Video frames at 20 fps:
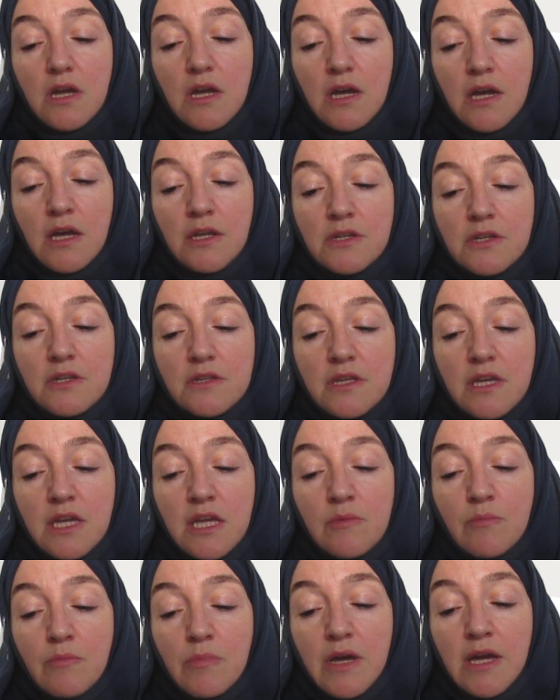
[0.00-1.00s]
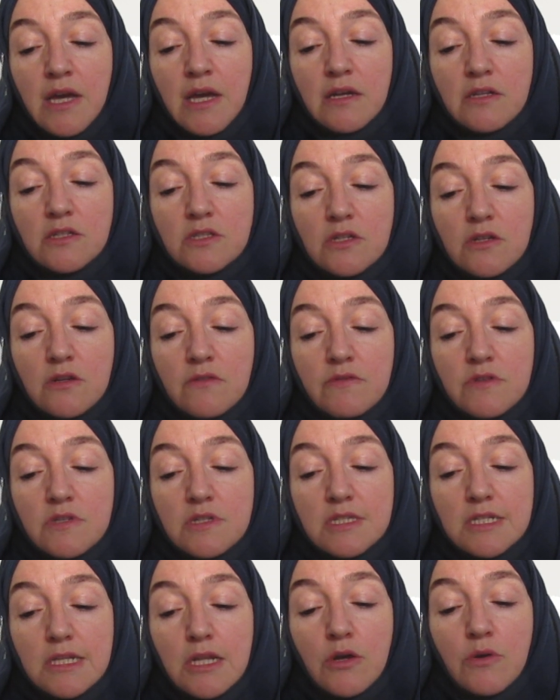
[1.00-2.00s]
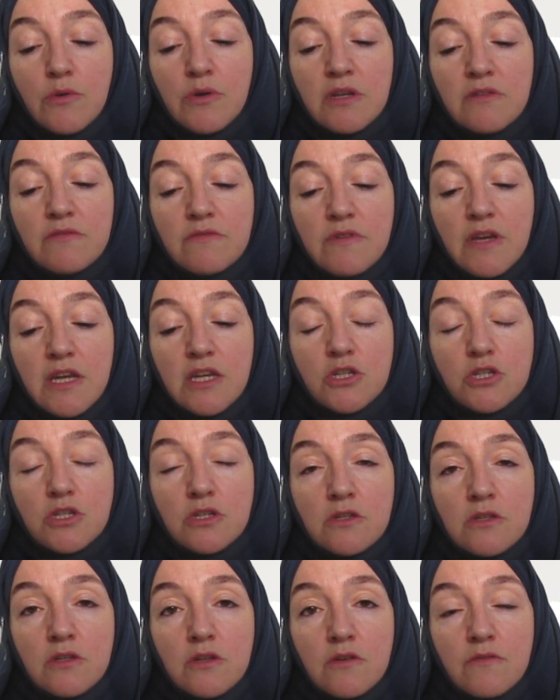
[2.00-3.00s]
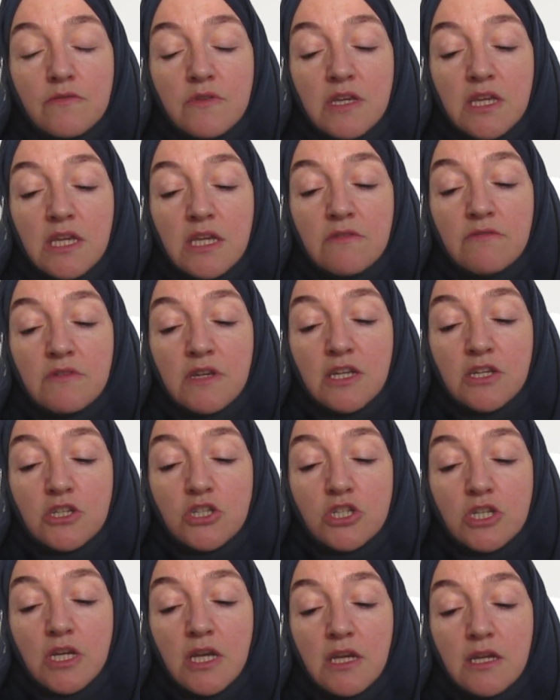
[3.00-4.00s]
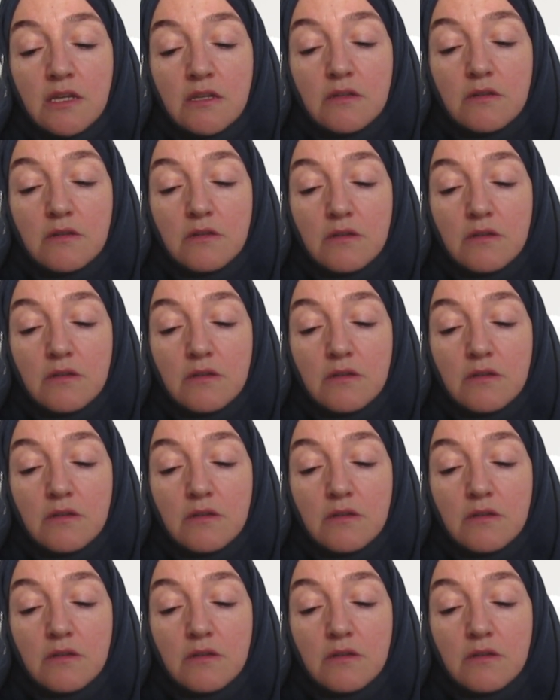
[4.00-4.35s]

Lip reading: under the impact of the slow invasion of the evening shade.